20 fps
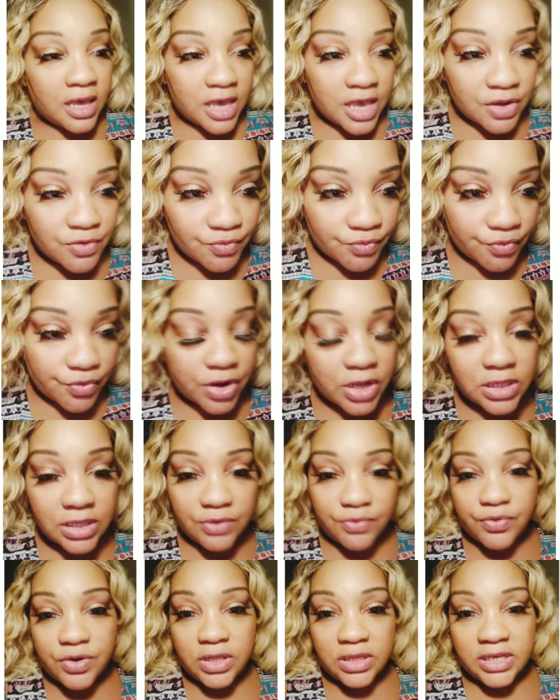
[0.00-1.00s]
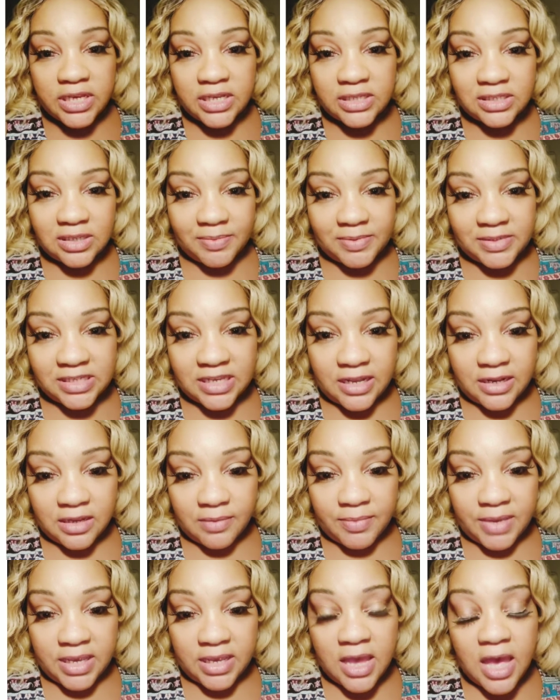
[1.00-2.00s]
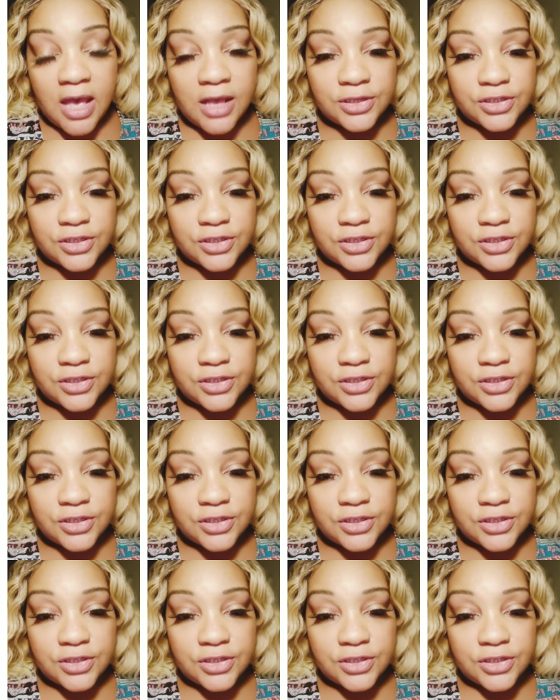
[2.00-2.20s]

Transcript: It really, really is upsetting me.